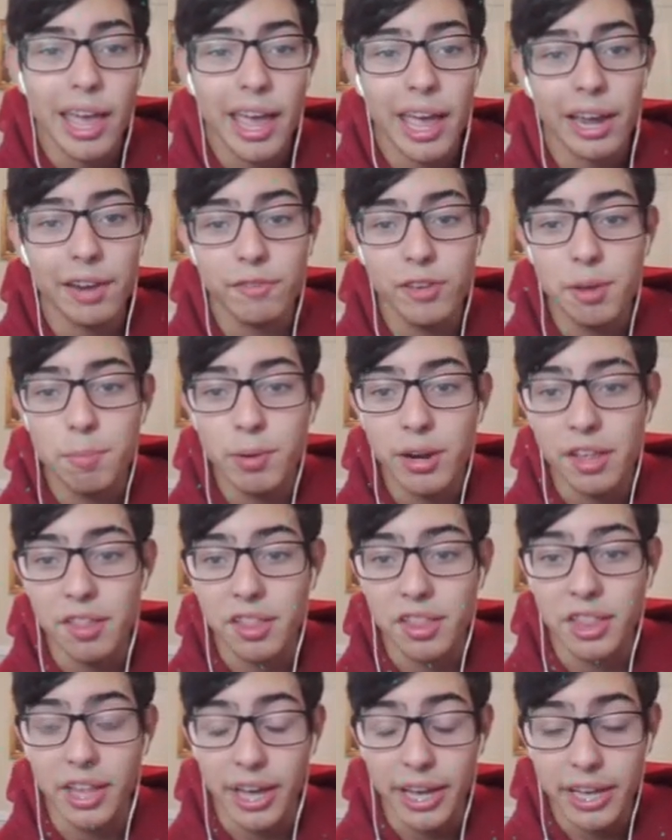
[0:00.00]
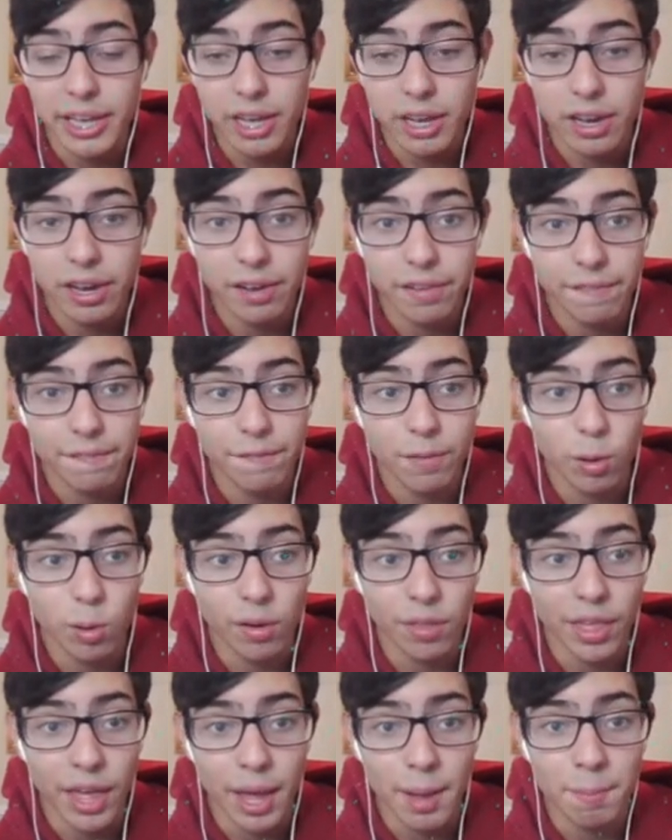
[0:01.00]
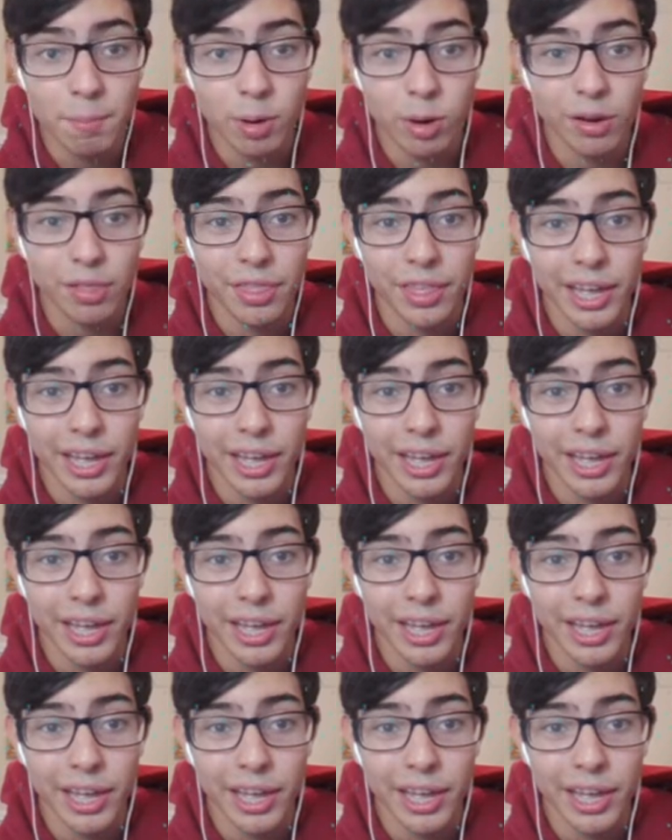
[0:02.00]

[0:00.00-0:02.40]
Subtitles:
And if he brings Psychic for the Emboar,